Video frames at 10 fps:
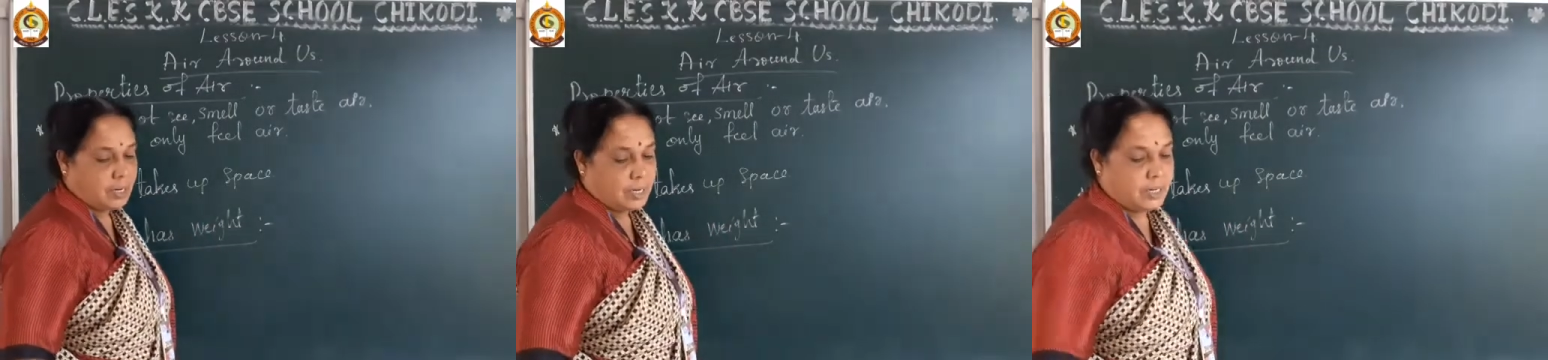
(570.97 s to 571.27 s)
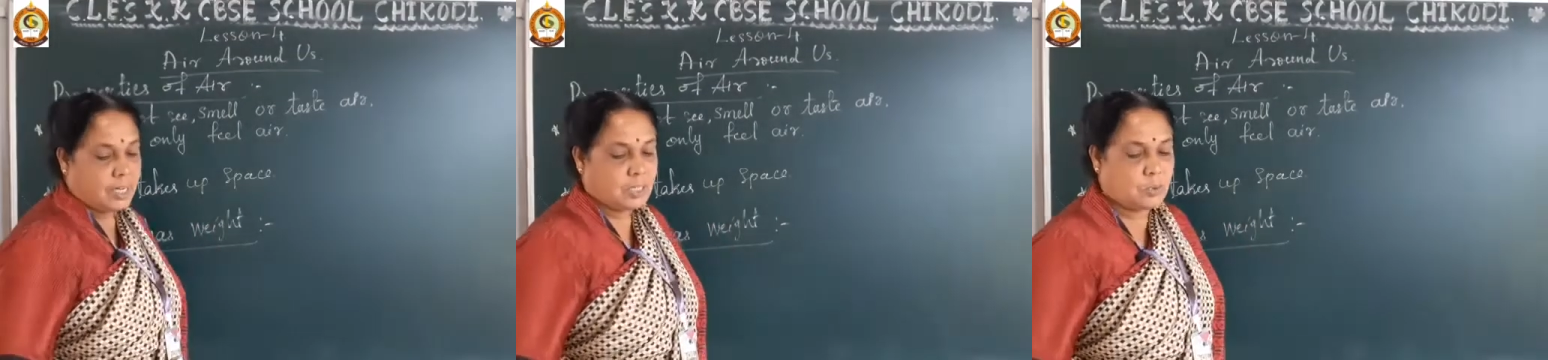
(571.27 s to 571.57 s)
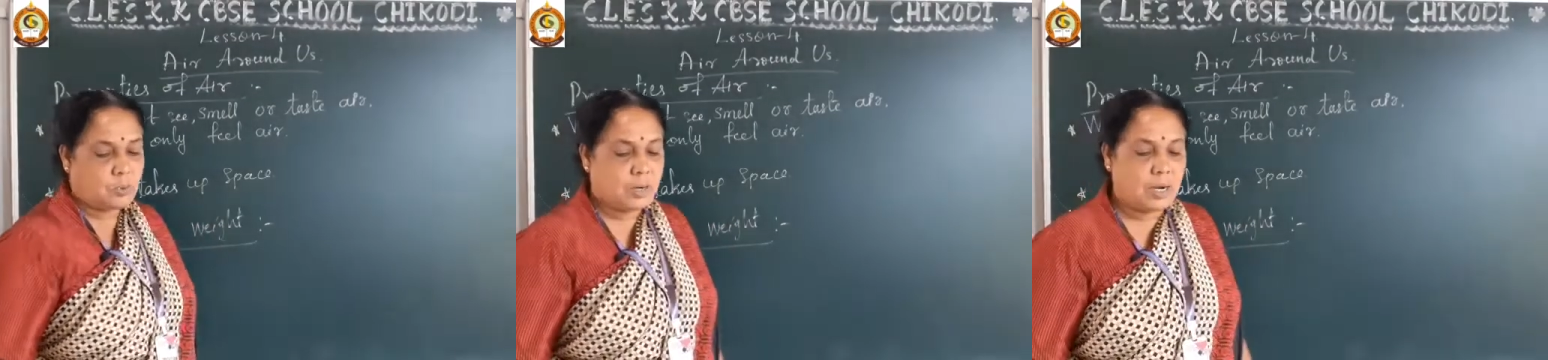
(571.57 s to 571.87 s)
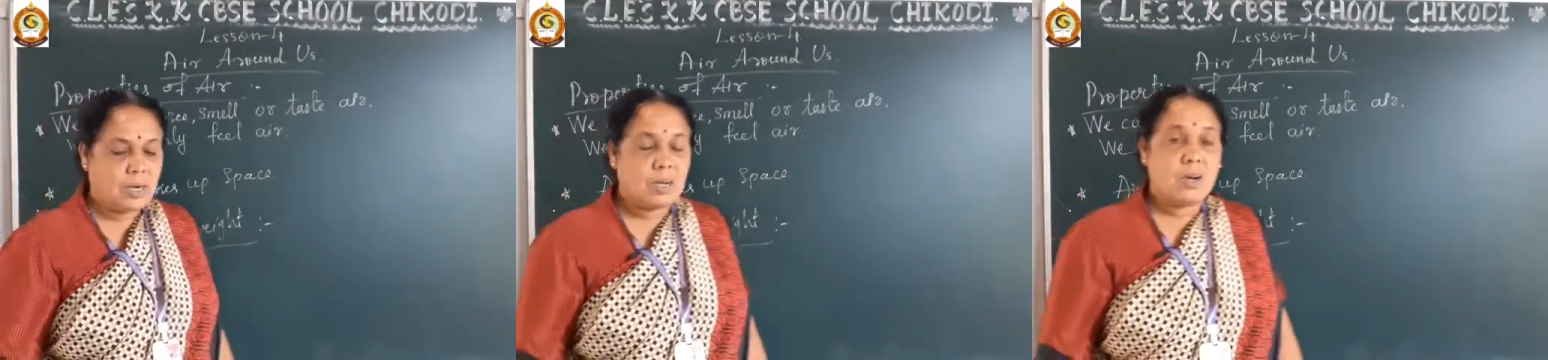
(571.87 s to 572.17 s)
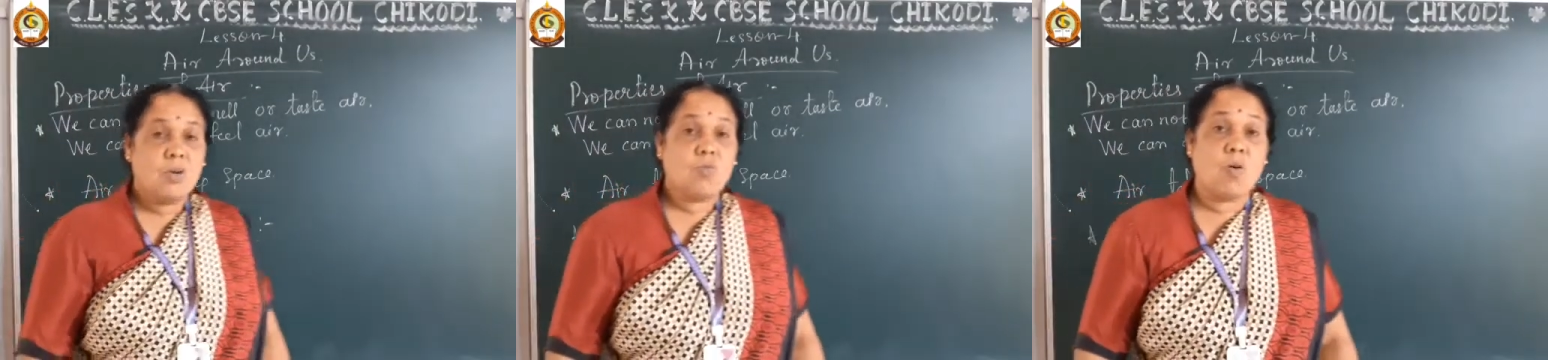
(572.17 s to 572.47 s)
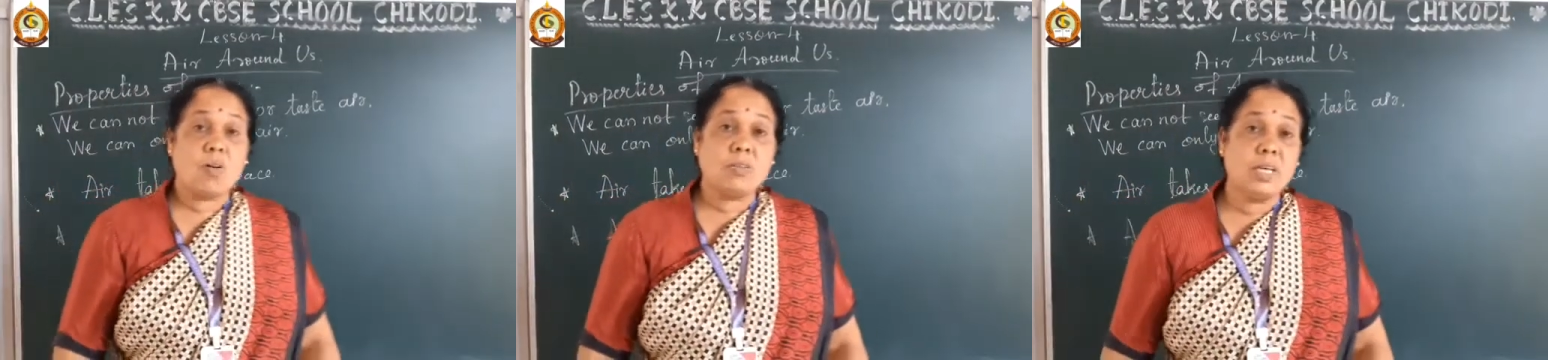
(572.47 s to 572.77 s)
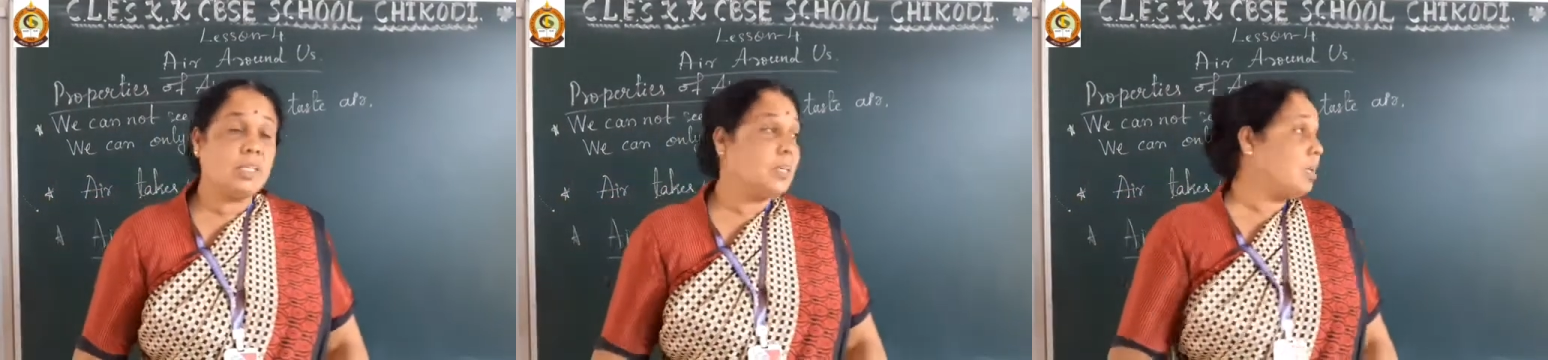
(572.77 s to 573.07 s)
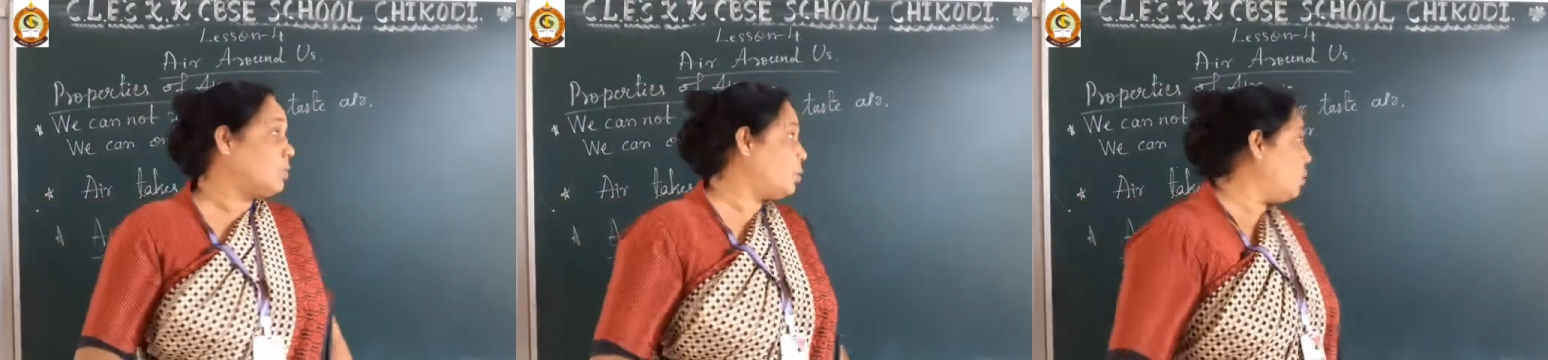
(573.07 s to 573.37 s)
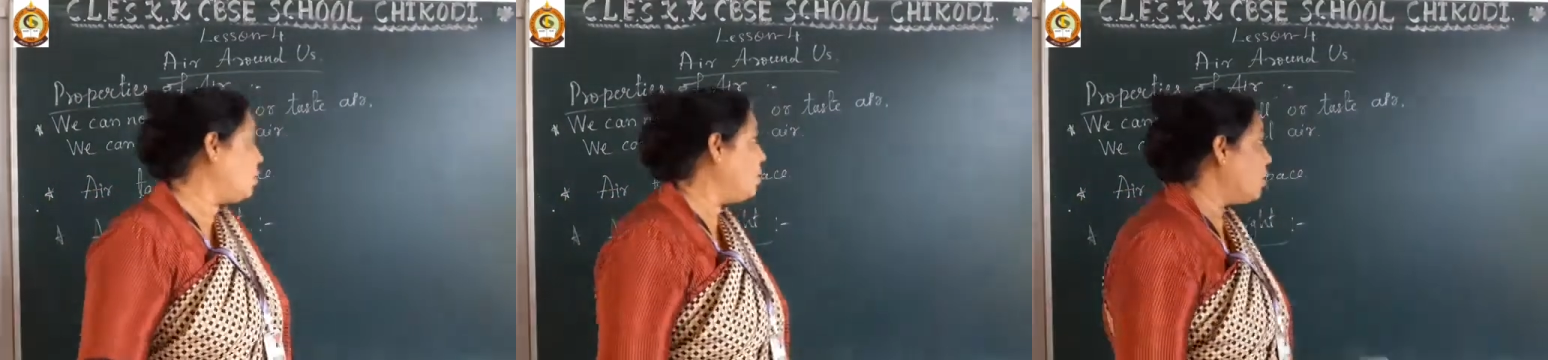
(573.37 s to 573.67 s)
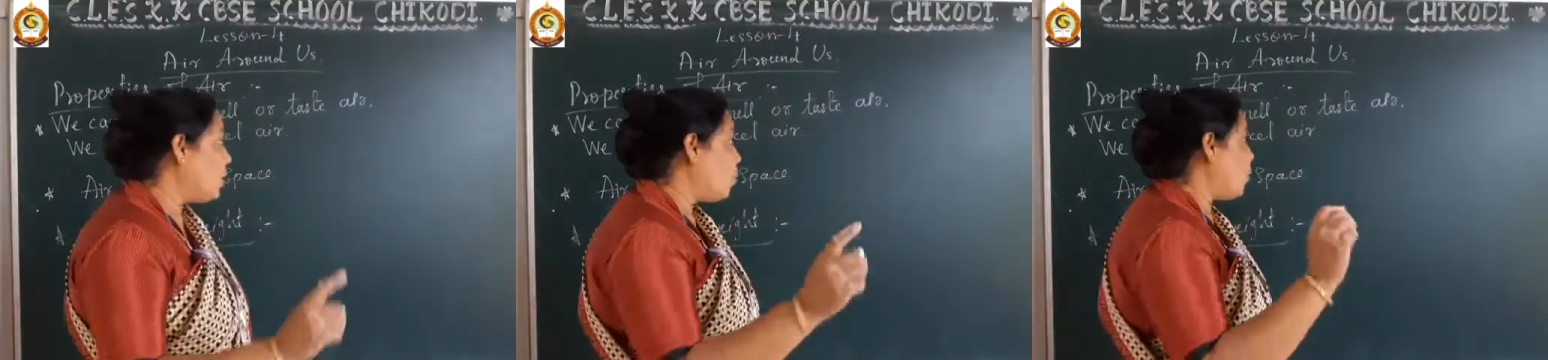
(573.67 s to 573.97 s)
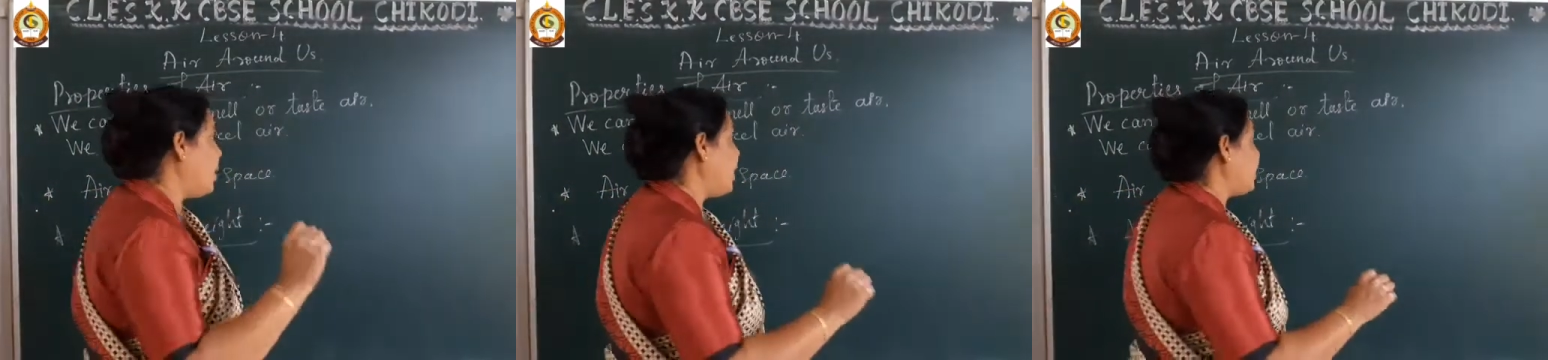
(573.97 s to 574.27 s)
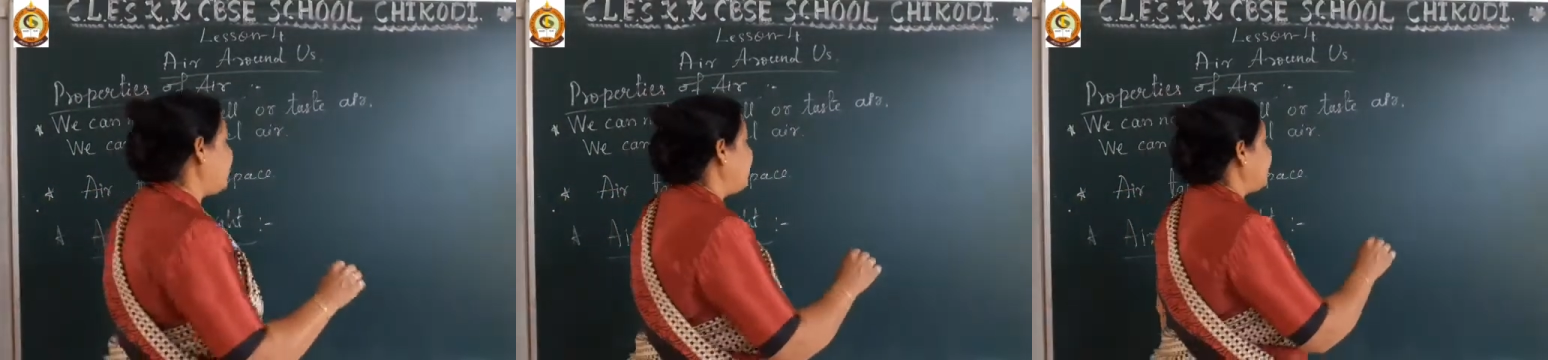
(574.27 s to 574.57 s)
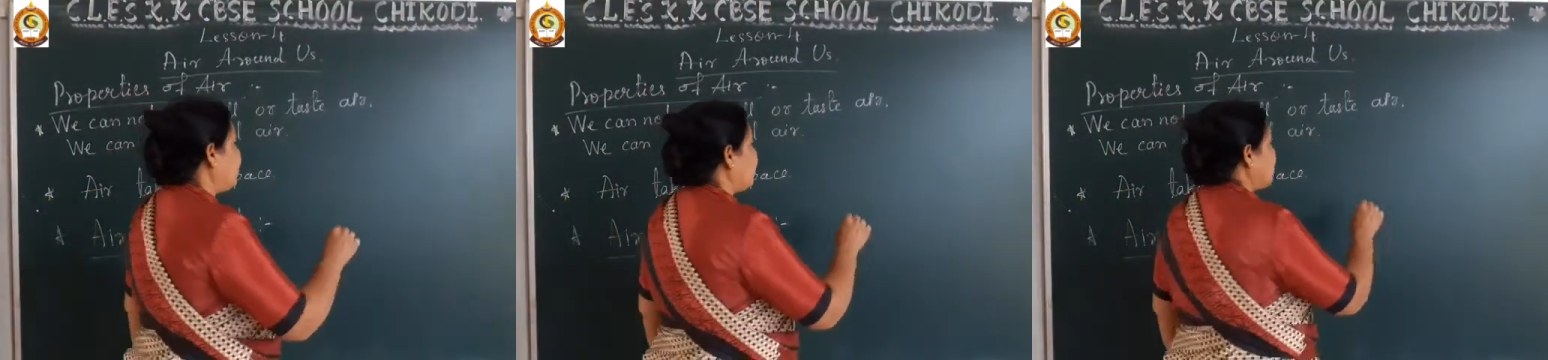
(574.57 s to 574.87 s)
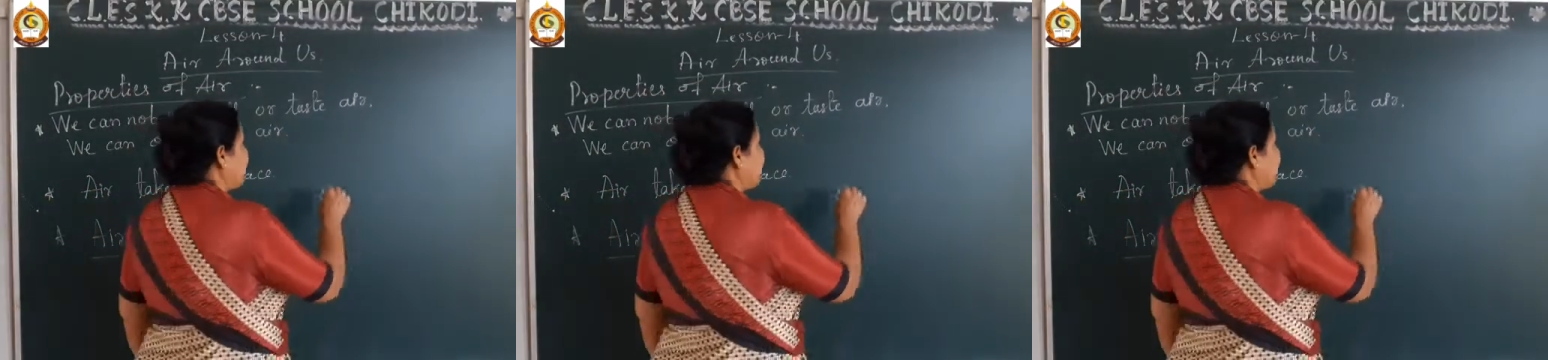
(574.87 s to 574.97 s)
Dear student, for this also one activity just